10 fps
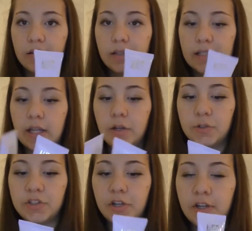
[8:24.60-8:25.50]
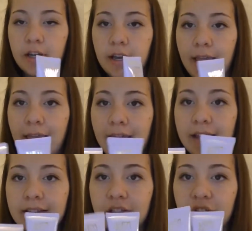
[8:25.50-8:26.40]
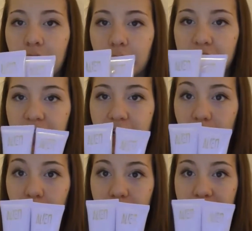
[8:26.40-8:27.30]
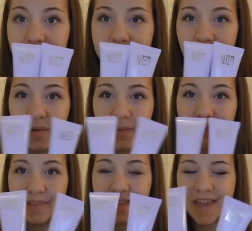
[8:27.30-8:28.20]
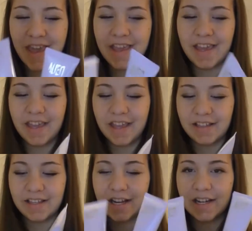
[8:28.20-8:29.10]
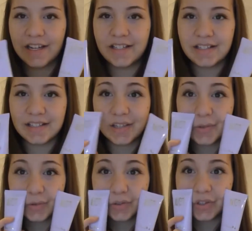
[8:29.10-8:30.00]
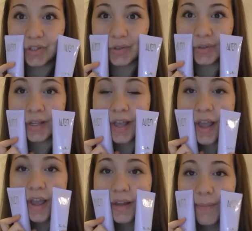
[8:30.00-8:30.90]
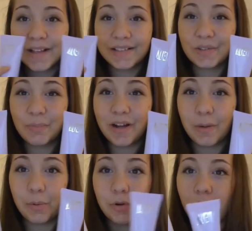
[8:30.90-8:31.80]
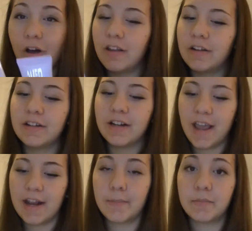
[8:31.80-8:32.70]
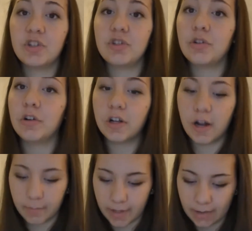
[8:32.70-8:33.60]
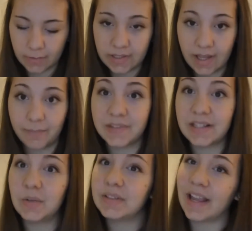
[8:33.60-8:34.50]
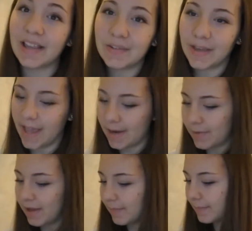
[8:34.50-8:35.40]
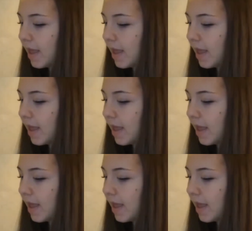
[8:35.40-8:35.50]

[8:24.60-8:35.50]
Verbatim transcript: the lotion and the shower gel. So yay! They are in this cute, cute pastel purple color and I'm sure gonna be using them. So thank you again, mom.